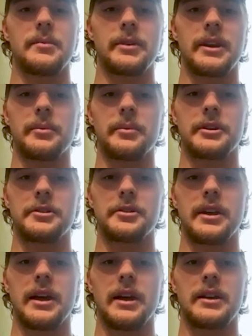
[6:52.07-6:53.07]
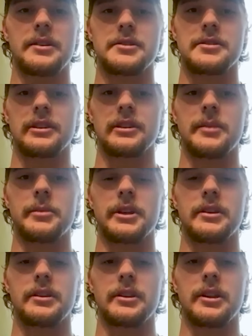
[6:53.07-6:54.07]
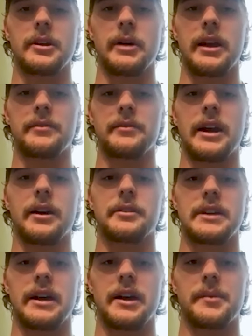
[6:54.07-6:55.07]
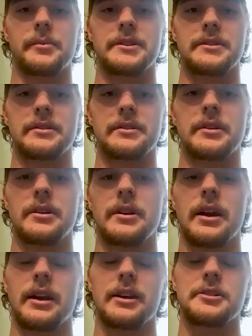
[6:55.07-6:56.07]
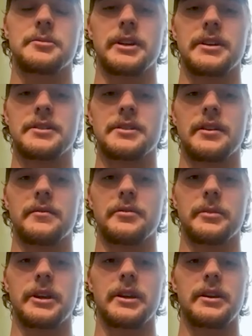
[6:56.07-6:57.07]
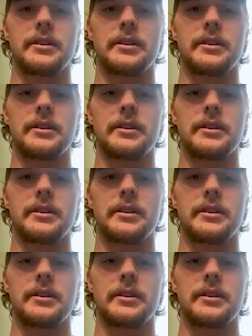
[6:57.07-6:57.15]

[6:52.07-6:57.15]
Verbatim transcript: being able to do that and just limit the amount of downtime is, I guess, the biggest thing for me.